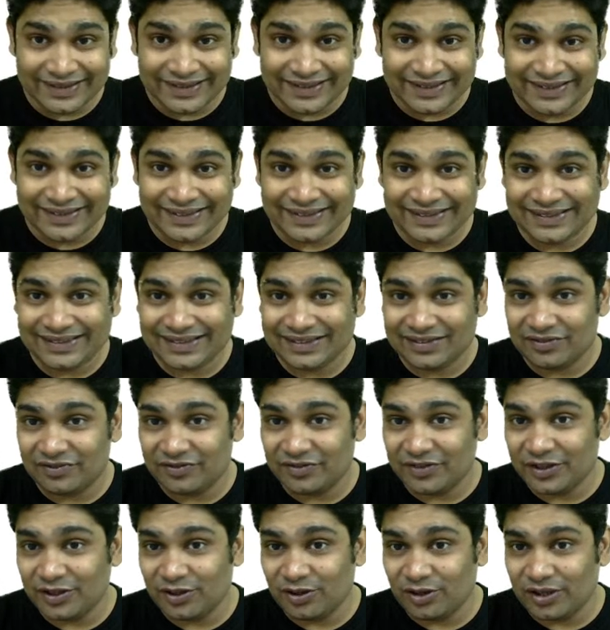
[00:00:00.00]
is
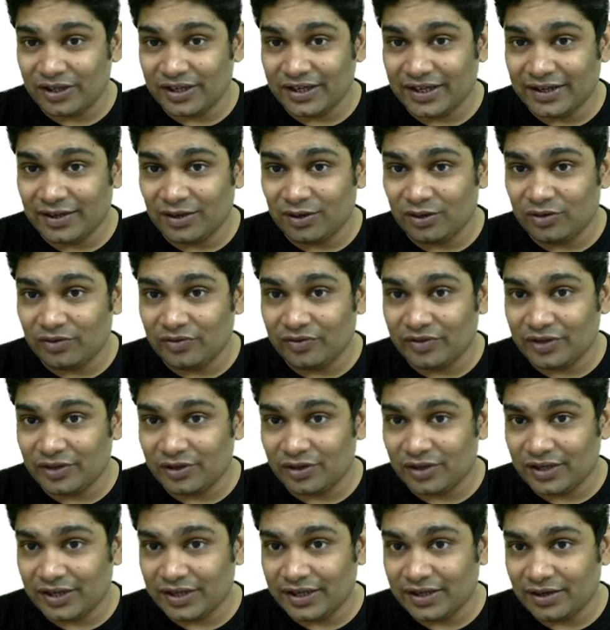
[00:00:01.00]
we already
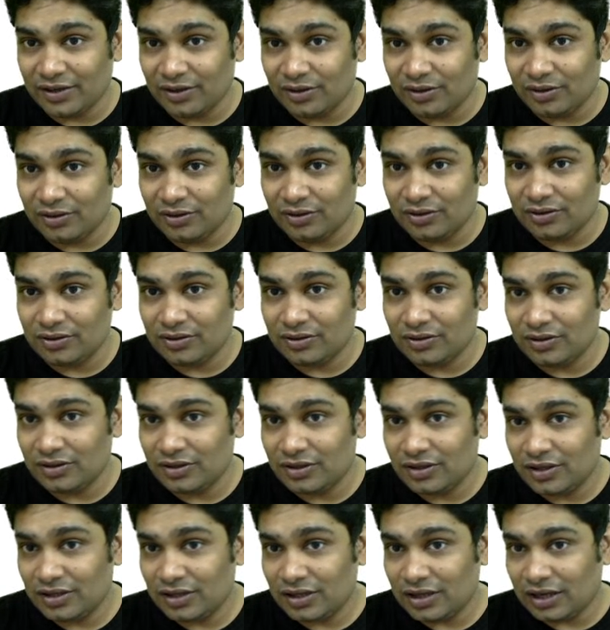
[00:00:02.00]
know
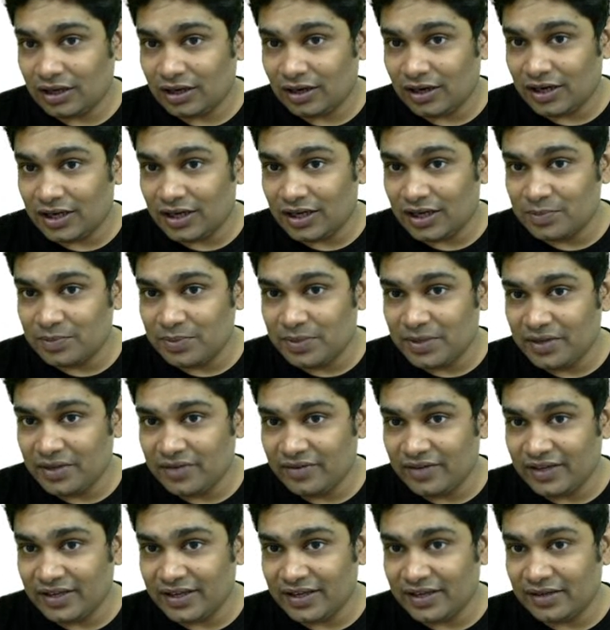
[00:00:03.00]
how does B
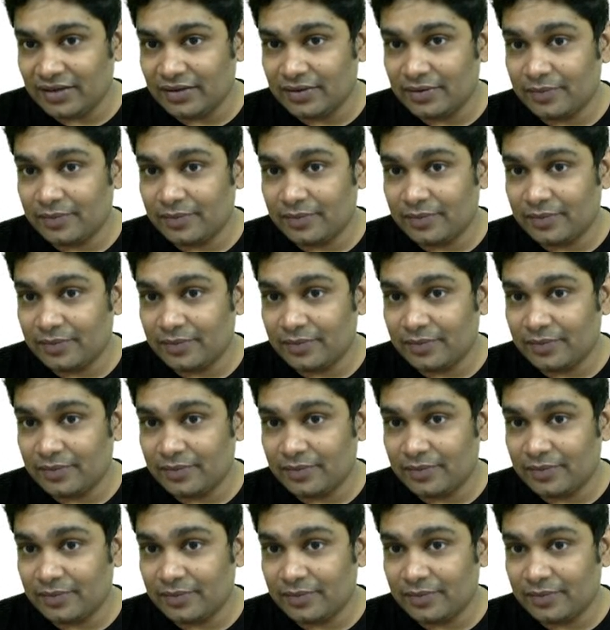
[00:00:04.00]
vary.